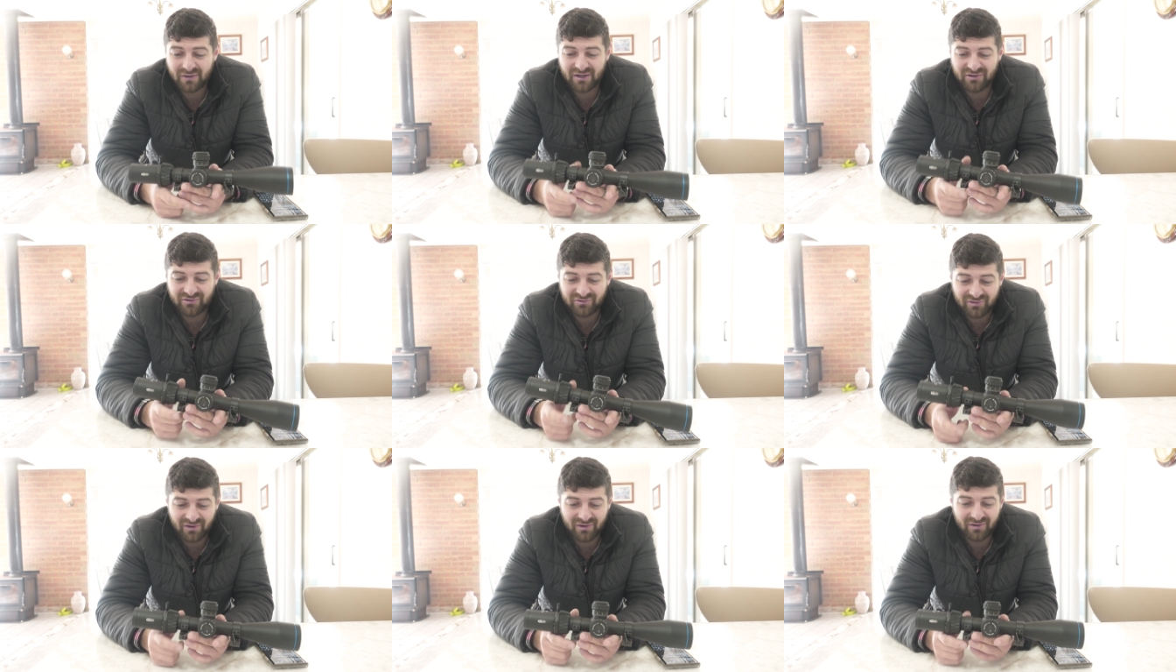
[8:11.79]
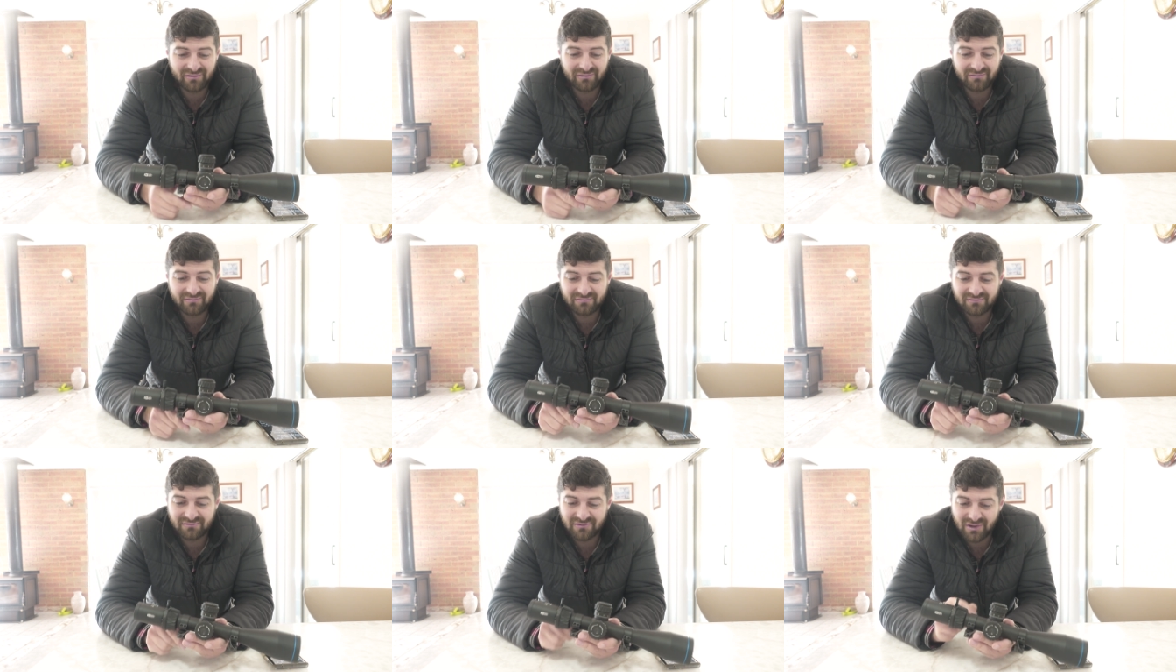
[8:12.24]
I don't
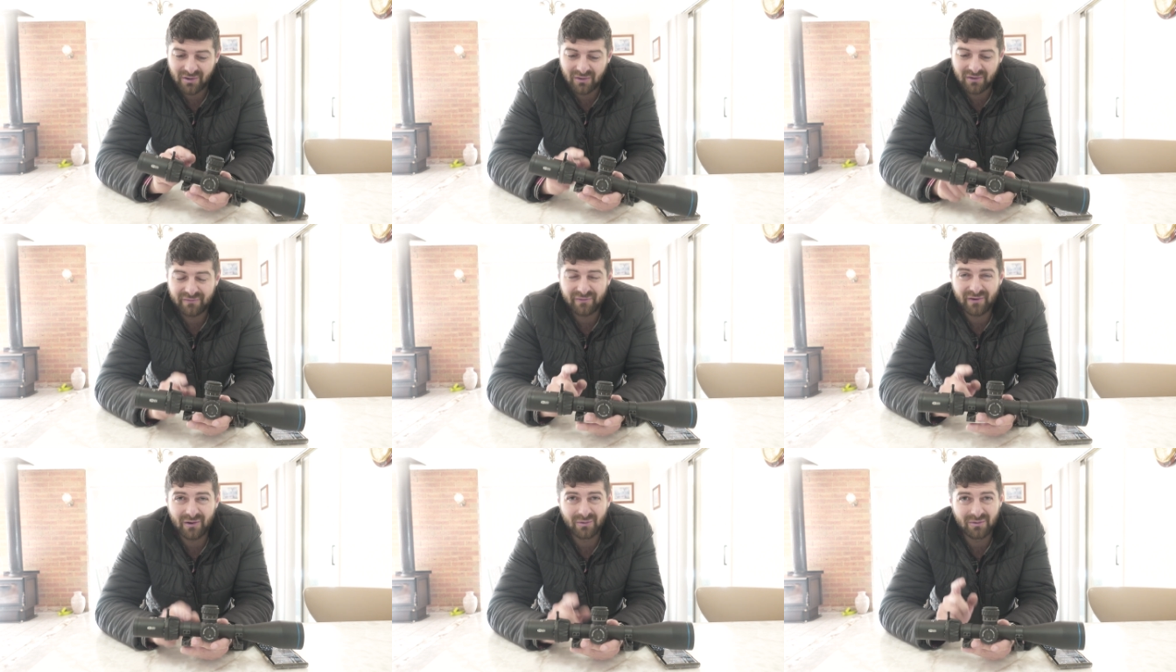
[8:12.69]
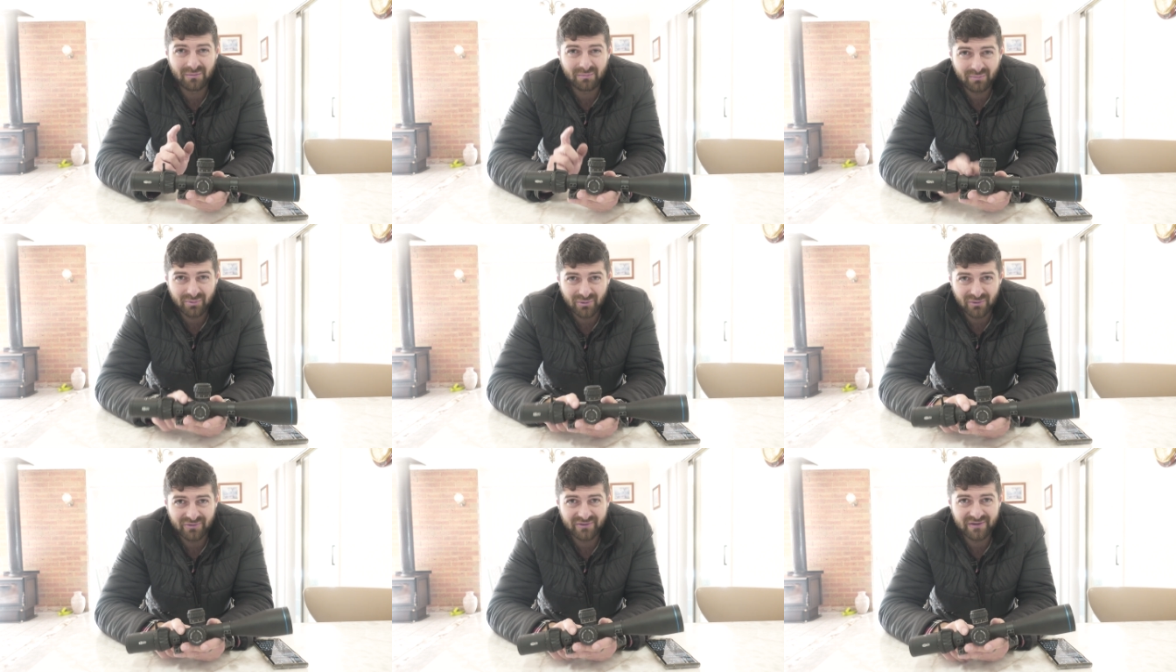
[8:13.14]
know if I would
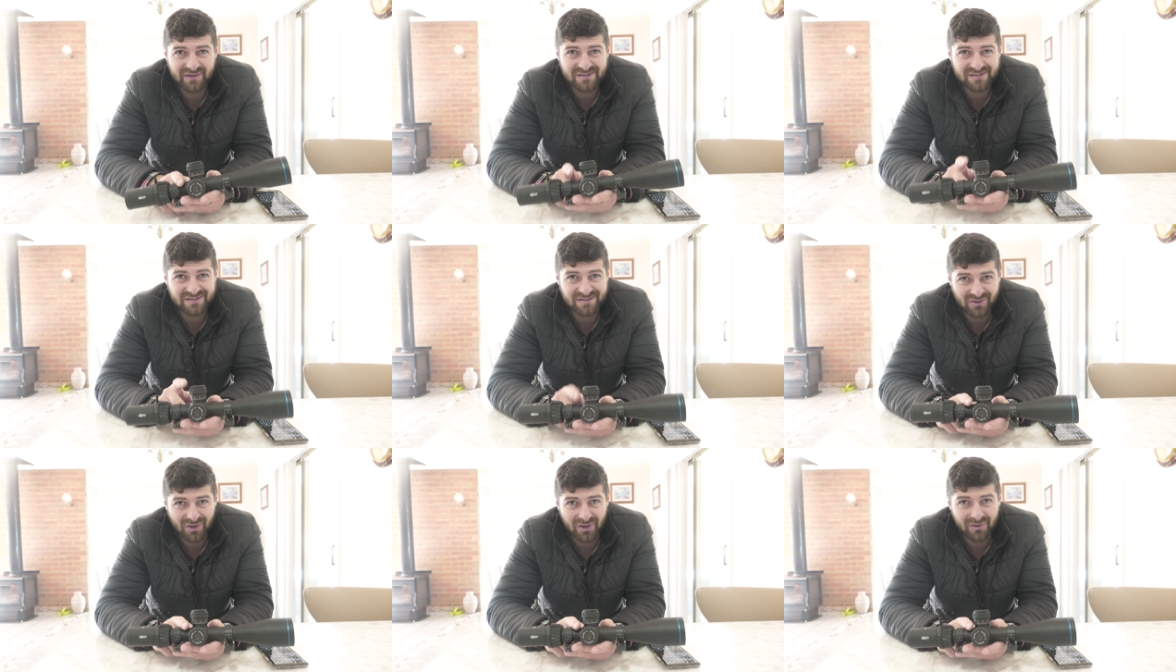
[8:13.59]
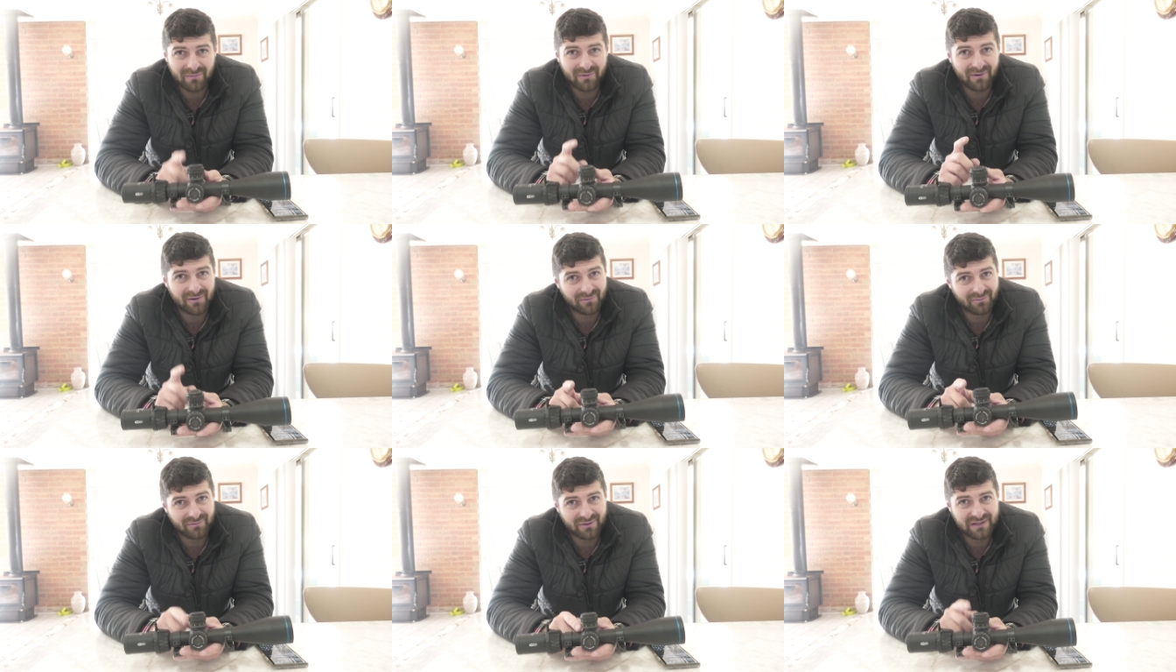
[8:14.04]
put this scope
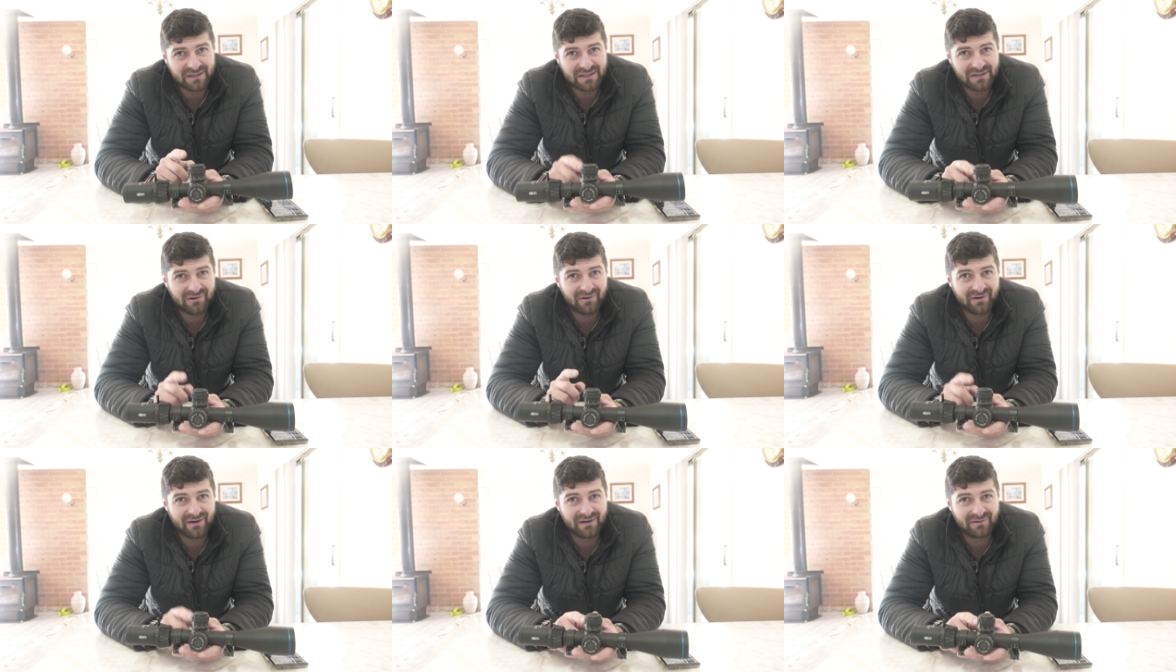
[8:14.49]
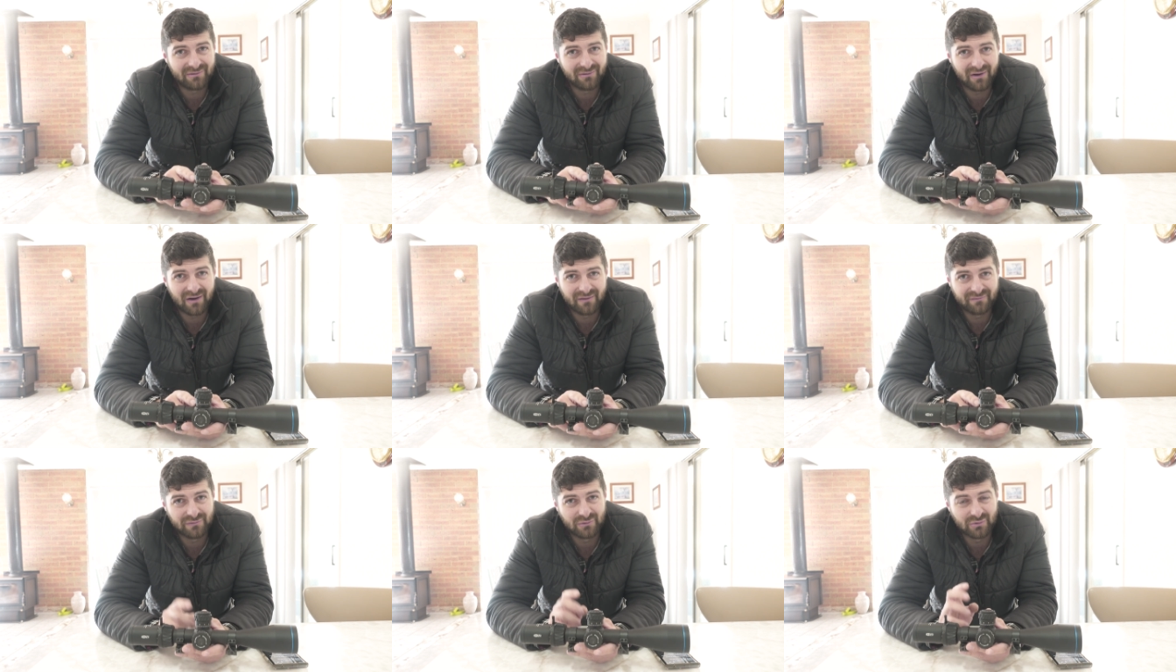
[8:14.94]
on a really high-end
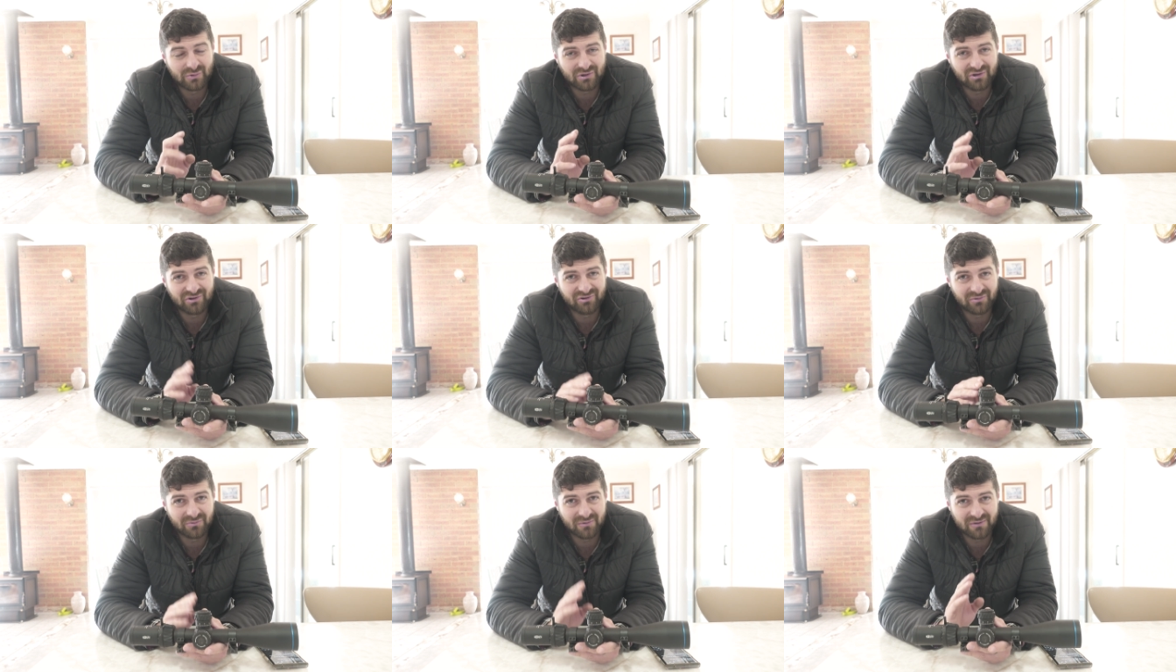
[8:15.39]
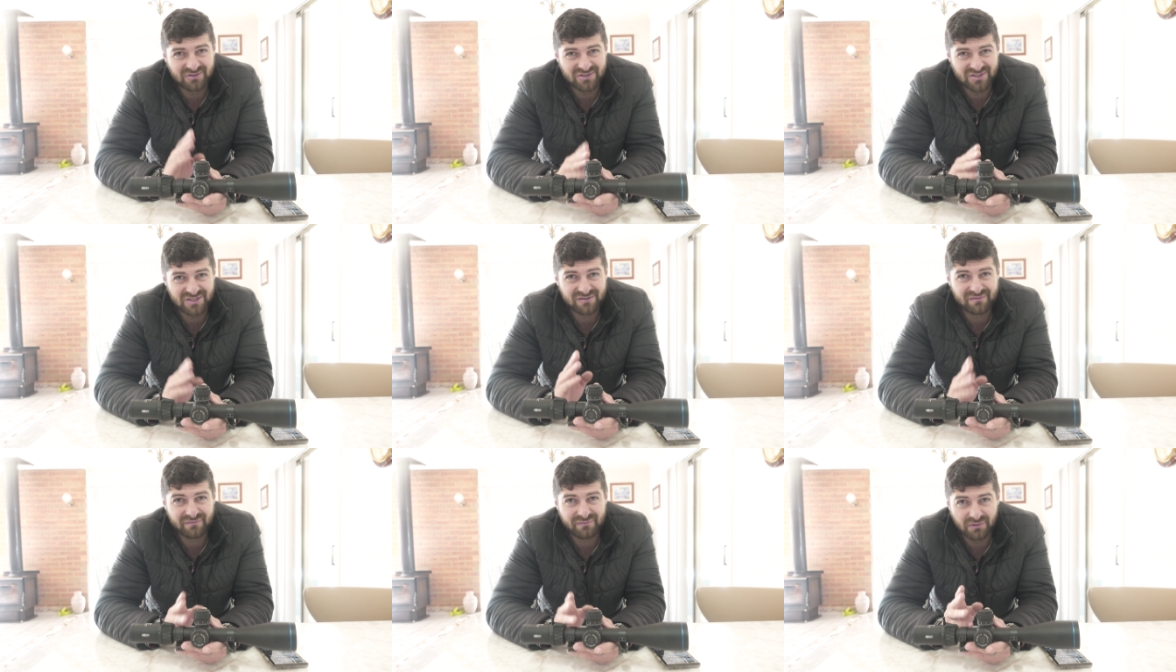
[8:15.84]
rifle because it would
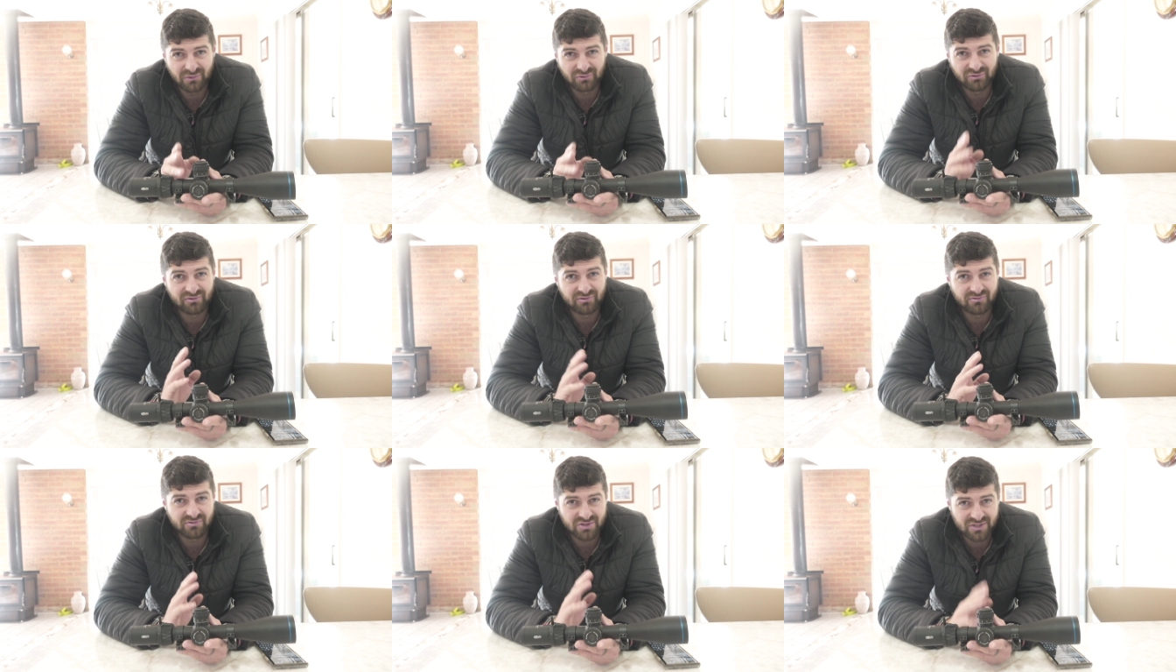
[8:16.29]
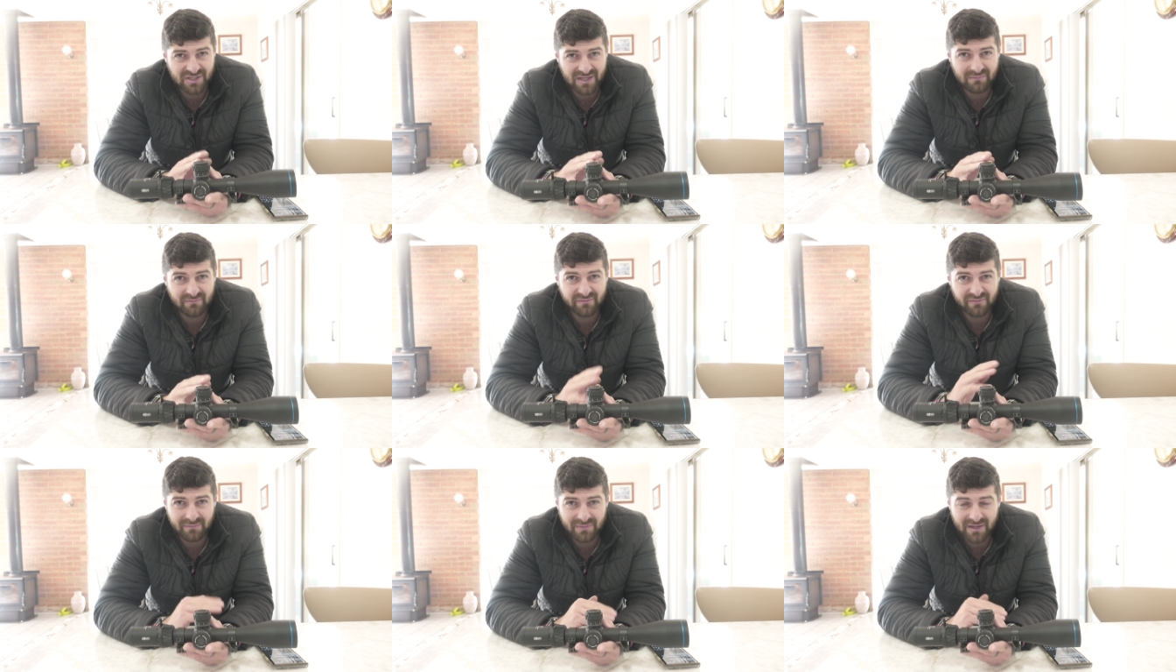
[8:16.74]
just feel too
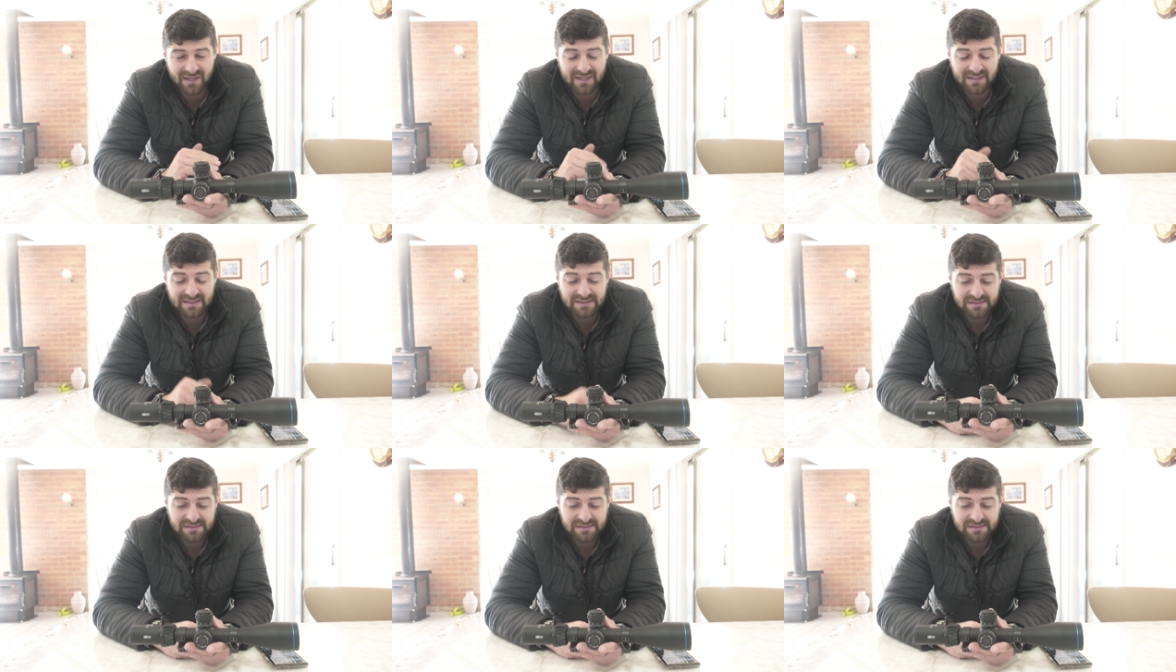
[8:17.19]
cheap for me.